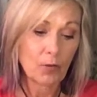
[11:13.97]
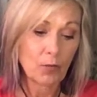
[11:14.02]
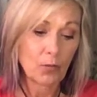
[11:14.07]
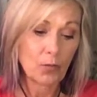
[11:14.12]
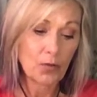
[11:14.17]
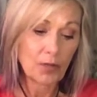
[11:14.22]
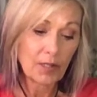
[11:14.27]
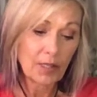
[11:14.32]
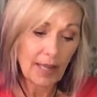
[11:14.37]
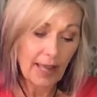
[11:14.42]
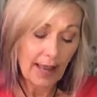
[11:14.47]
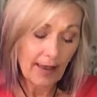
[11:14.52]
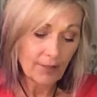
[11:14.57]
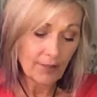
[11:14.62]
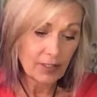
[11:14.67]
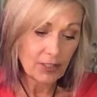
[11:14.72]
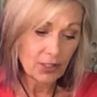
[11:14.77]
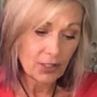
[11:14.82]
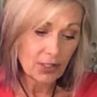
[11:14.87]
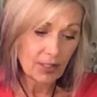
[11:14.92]
really
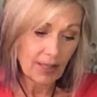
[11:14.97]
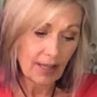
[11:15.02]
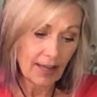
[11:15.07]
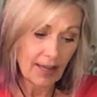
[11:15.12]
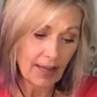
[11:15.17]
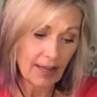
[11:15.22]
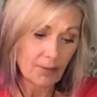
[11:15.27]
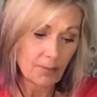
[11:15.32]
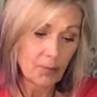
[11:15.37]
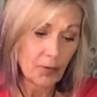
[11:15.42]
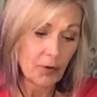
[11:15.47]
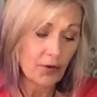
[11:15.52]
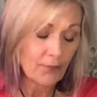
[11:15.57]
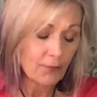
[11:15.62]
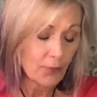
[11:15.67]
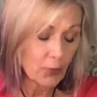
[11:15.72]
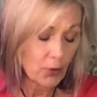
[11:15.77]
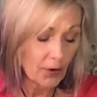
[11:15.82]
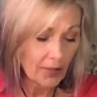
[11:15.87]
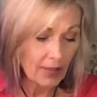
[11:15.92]
having to like put
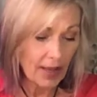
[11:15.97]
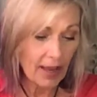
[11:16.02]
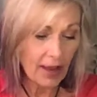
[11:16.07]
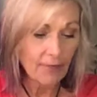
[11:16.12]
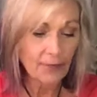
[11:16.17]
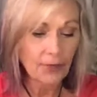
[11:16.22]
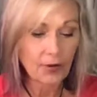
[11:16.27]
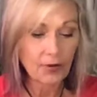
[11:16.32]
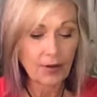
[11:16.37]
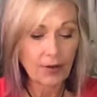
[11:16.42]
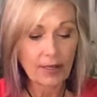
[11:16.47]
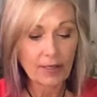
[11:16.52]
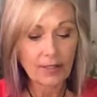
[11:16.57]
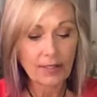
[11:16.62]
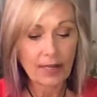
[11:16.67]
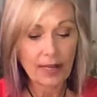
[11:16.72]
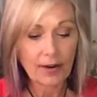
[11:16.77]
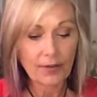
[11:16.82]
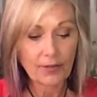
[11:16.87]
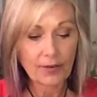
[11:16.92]
forth effort
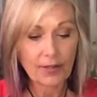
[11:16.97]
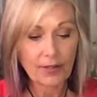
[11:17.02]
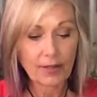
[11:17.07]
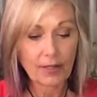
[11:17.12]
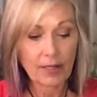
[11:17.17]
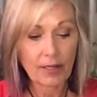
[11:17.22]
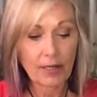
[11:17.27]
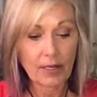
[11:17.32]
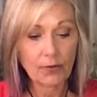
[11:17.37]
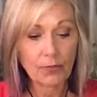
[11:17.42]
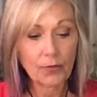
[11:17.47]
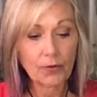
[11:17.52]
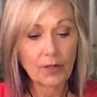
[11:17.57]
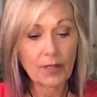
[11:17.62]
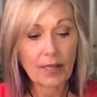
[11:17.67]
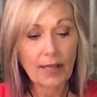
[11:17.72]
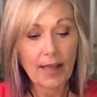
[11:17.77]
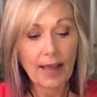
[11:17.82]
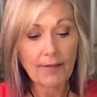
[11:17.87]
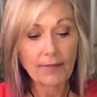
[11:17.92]
into everything,
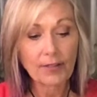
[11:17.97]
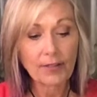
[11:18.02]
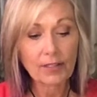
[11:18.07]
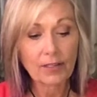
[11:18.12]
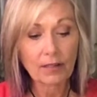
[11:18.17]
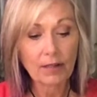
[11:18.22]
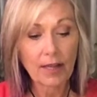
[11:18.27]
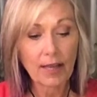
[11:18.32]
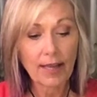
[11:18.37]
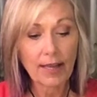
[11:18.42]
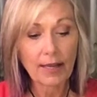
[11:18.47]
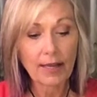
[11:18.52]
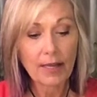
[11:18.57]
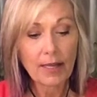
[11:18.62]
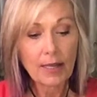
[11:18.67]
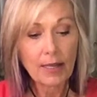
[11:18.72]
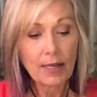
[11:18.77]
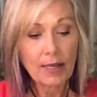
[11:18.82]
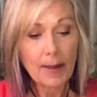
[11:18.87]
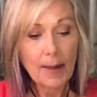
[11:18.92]
really having to like
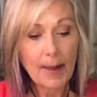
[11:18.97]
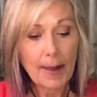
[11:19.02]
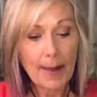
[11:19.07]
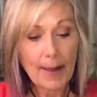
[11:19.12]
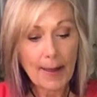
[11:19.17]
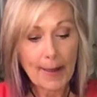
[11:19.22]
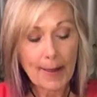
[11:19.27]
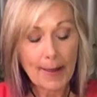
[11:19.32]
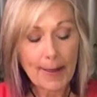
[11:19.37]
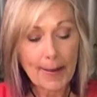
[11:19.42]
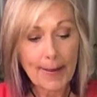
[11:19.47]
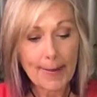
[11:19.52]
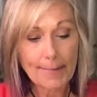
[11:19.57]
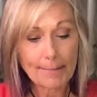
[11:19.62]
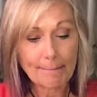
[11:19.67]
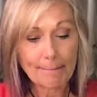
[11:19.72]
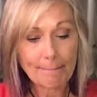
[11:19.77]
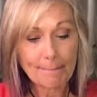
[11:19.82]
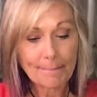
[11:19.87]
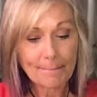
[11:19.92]

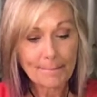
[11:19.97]
kind